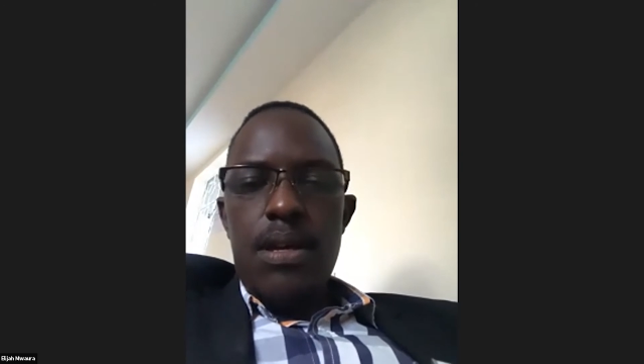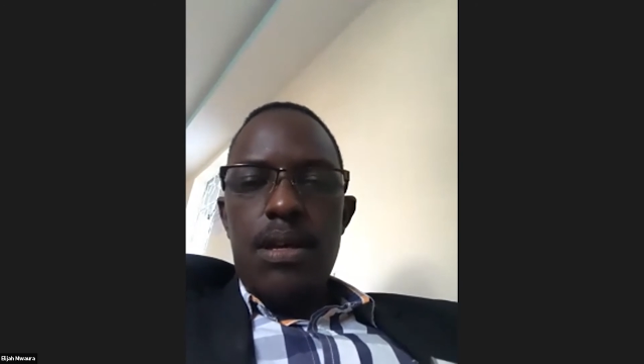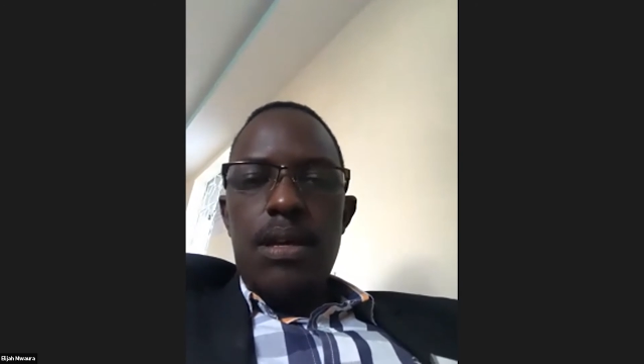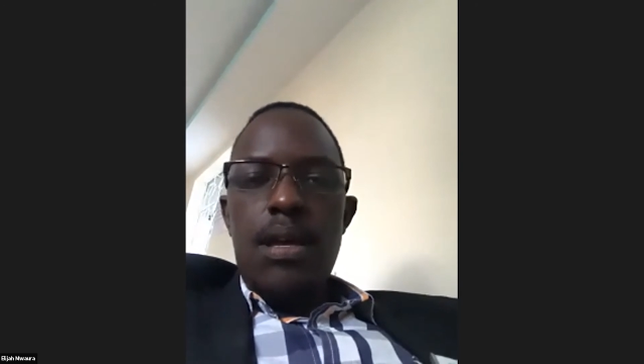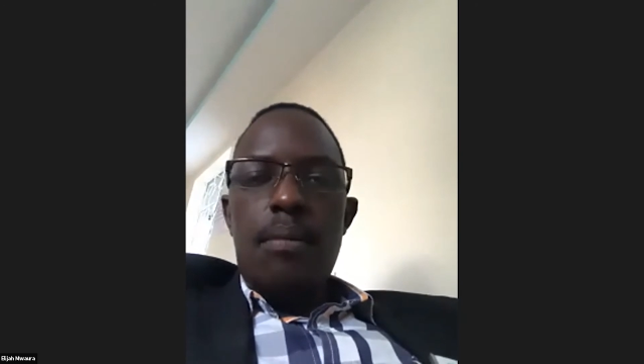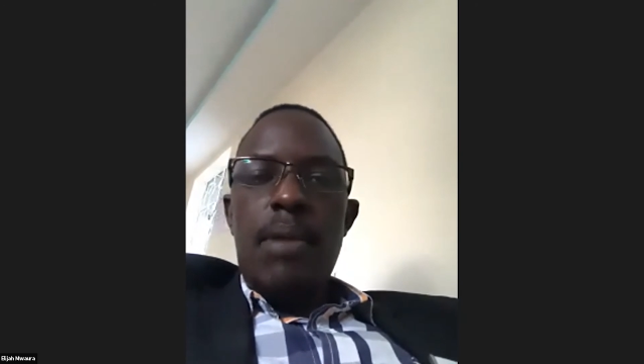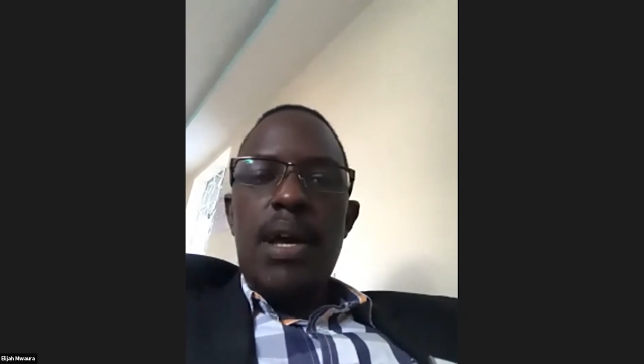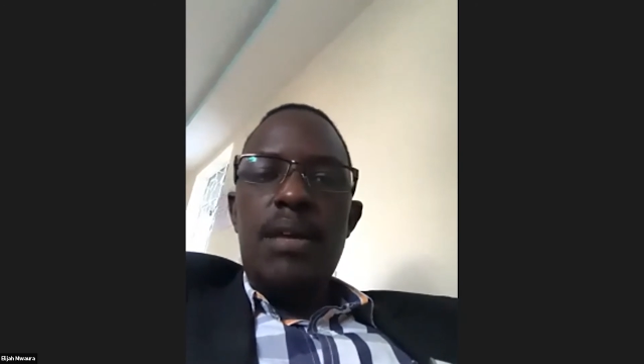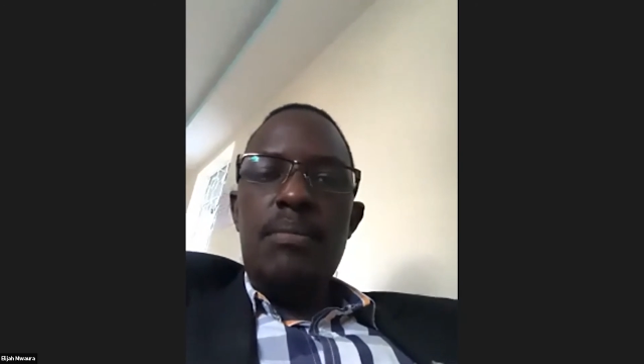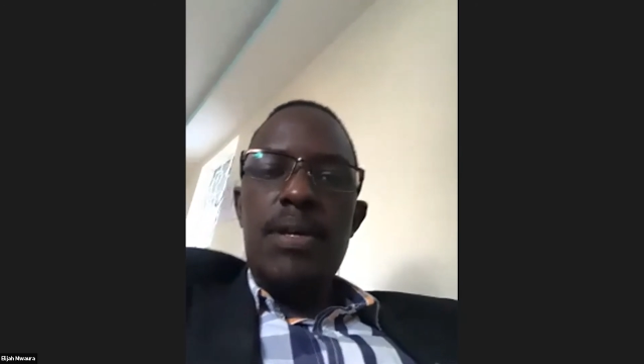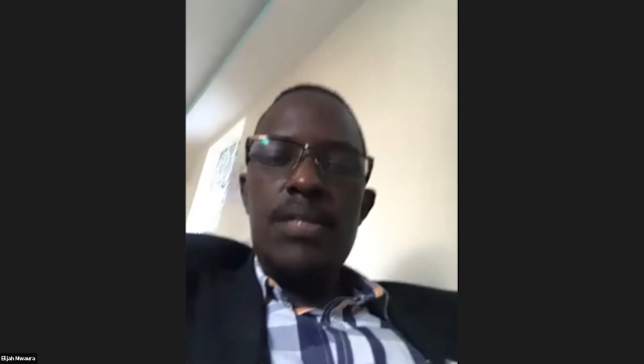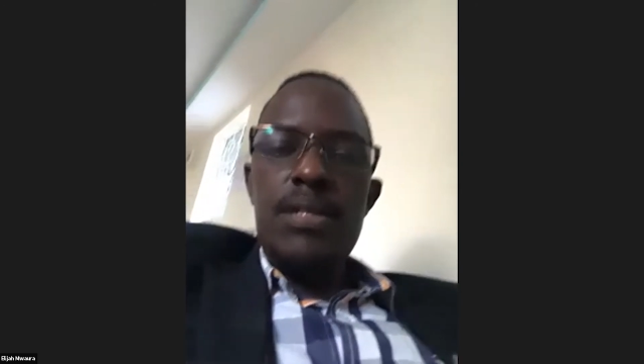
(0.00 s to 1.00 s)
Yeah, by
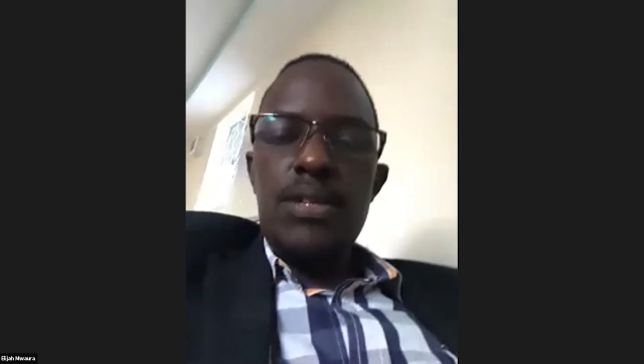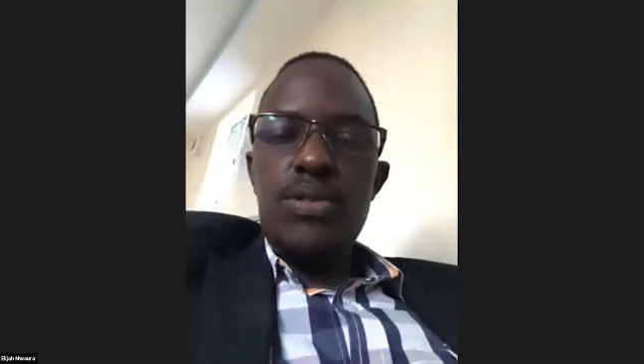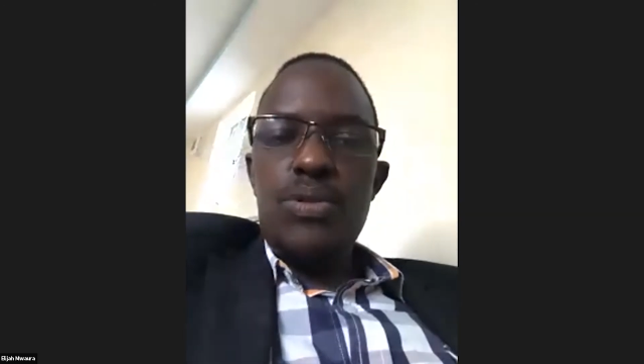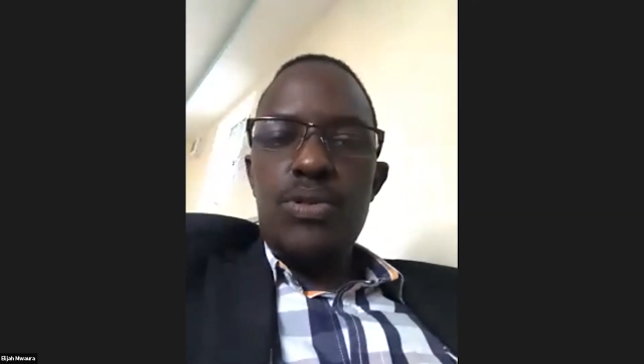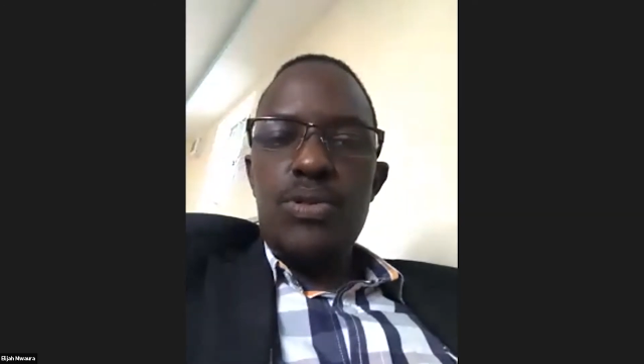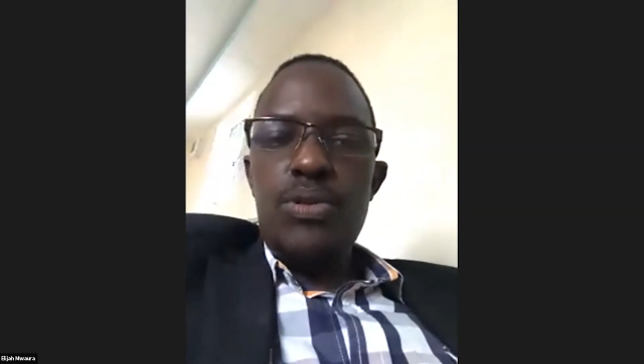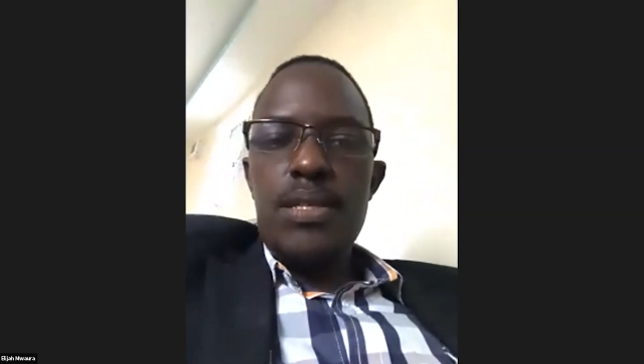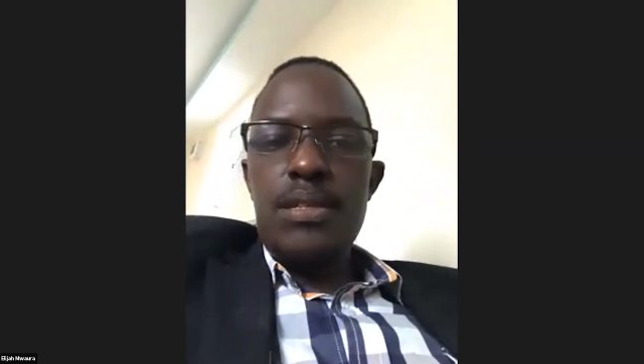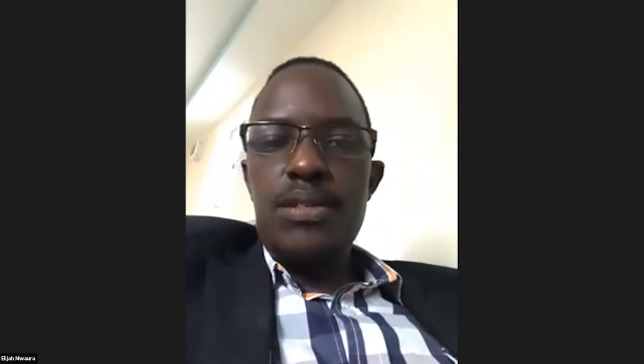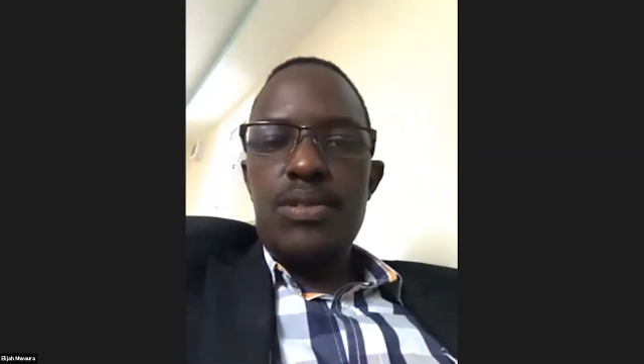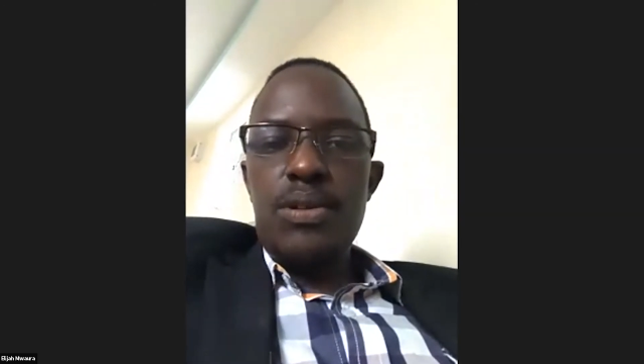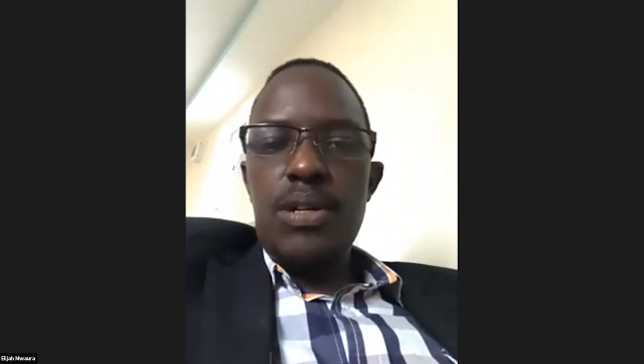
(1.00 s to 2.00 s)
imaging, you could do a
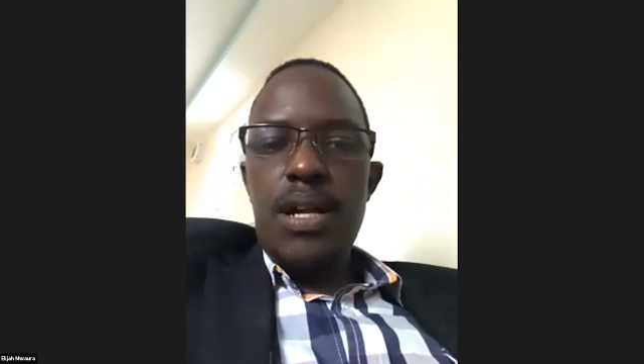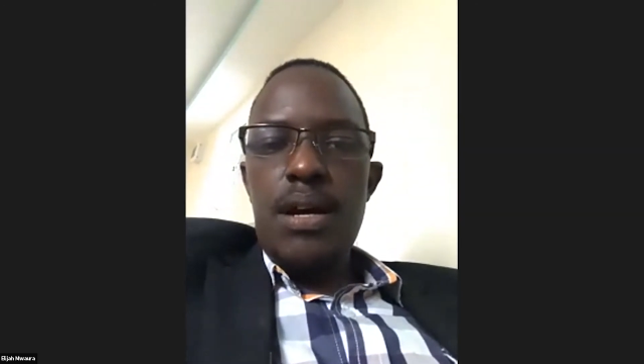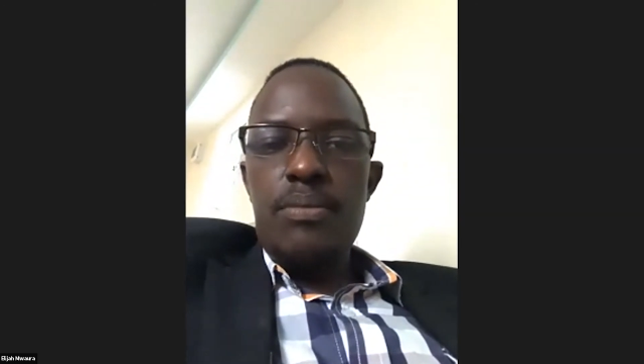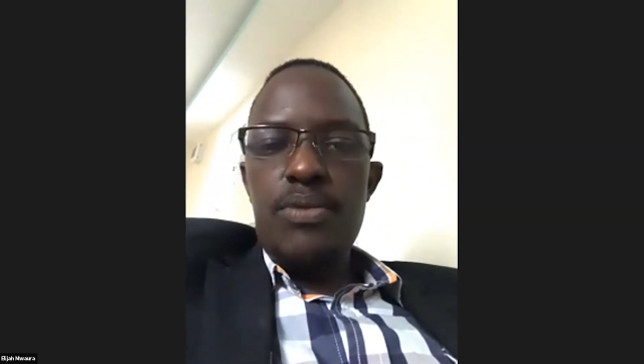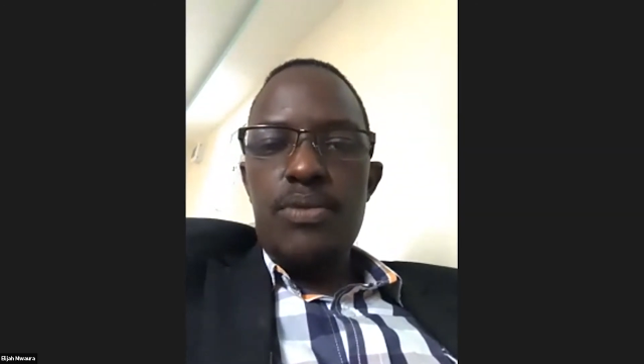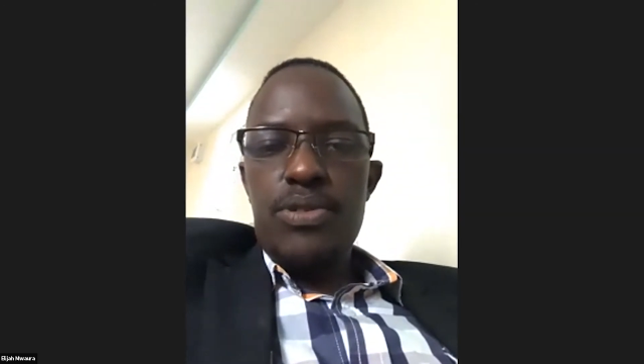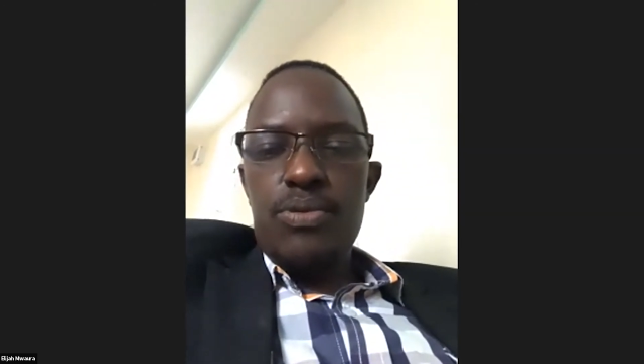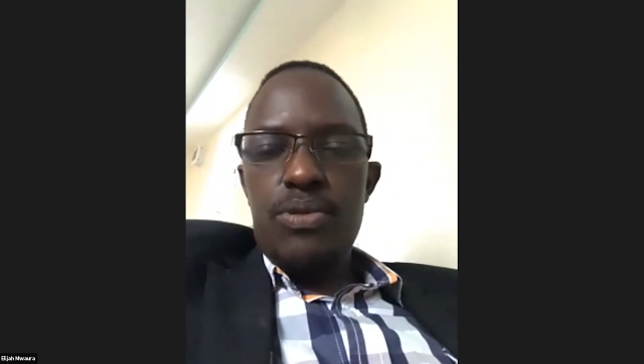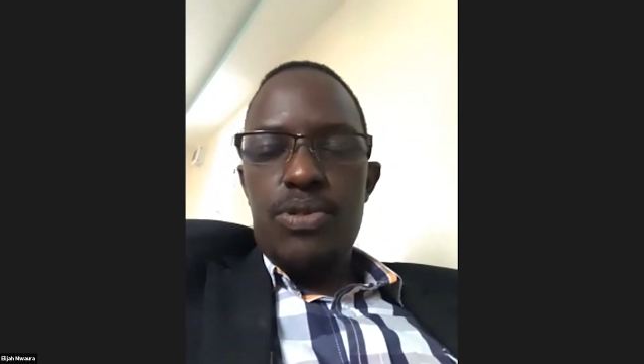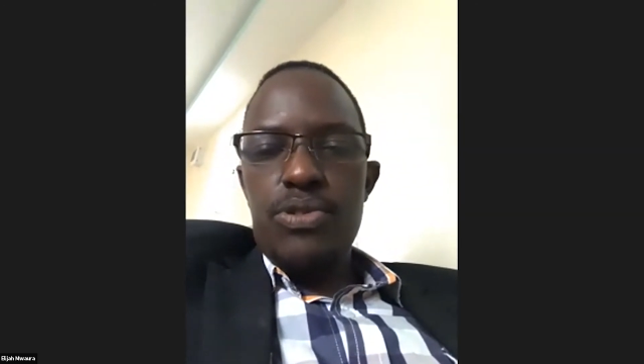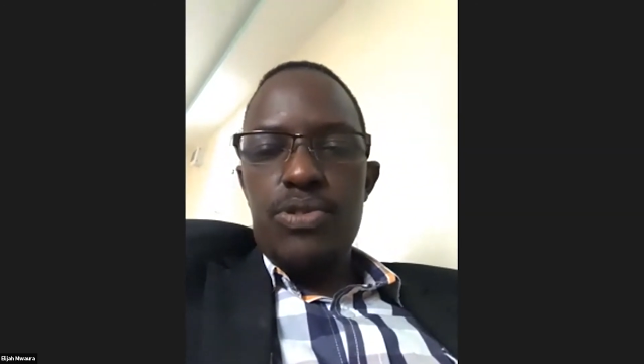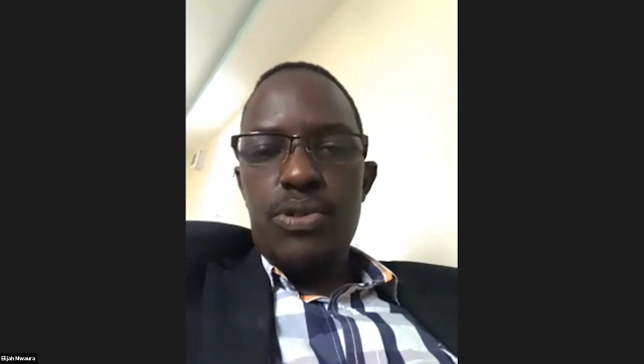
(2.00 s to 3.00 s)
cystogram which would
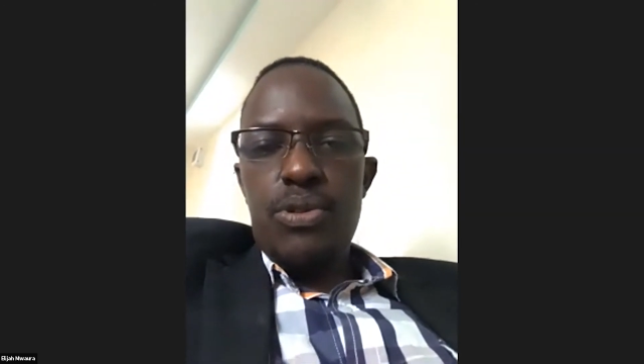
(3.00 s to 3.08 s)
show.